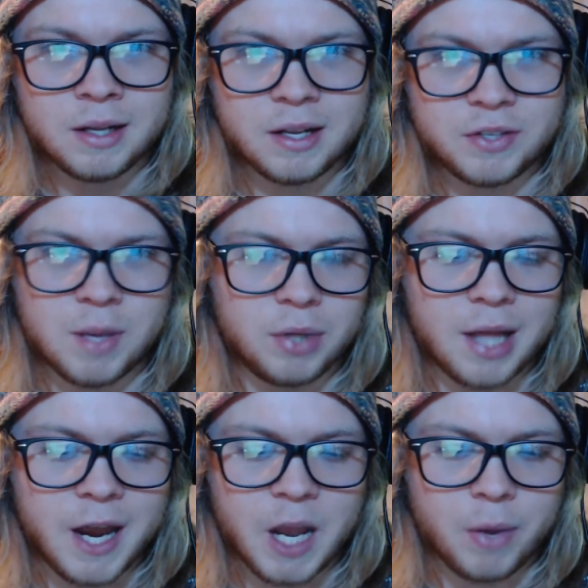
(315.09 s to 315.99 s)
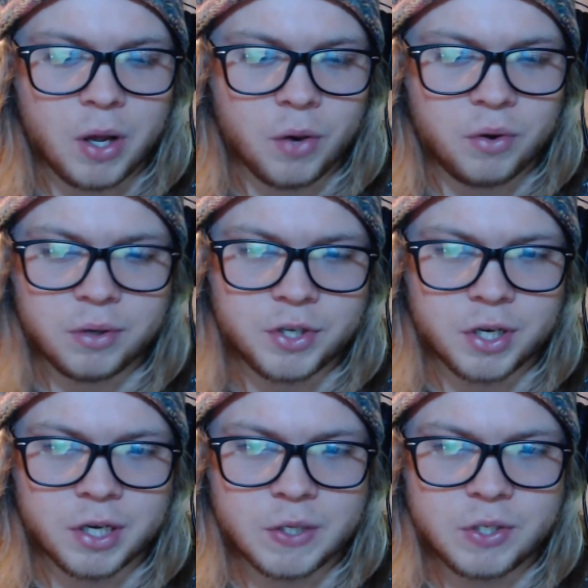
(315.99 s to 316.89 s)
I stopped lying about going to
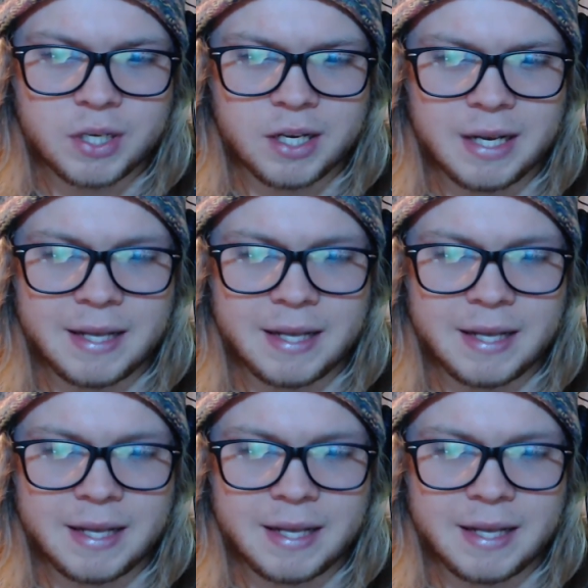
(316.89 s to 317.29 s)
church,